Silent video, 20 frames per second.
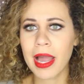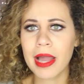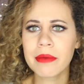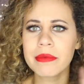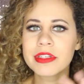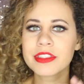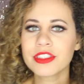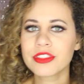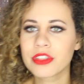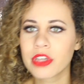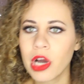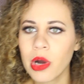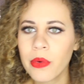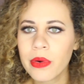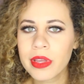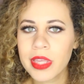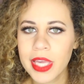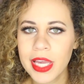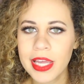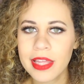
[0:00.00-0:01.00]
I would just
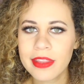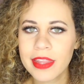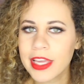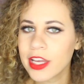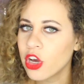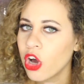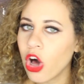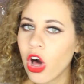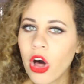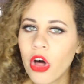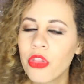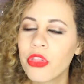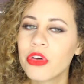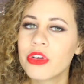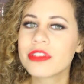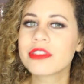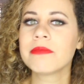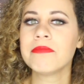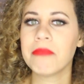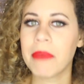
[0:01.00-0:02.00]
go and get like all
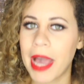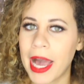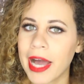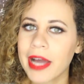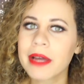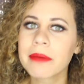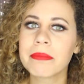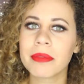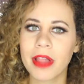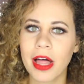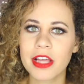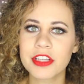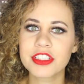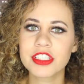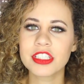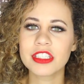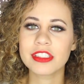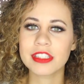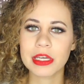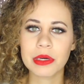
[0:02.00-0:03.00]
those MAC
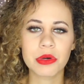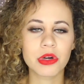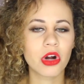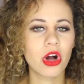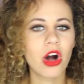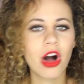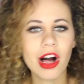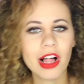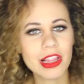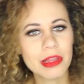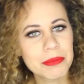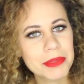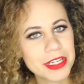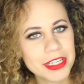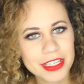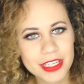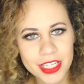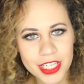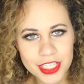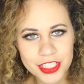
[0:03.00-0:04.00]
blushes that were all
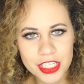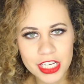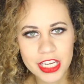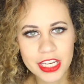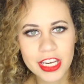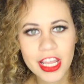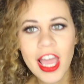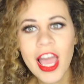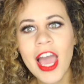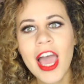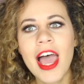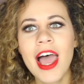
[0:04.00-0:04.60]
limited edition,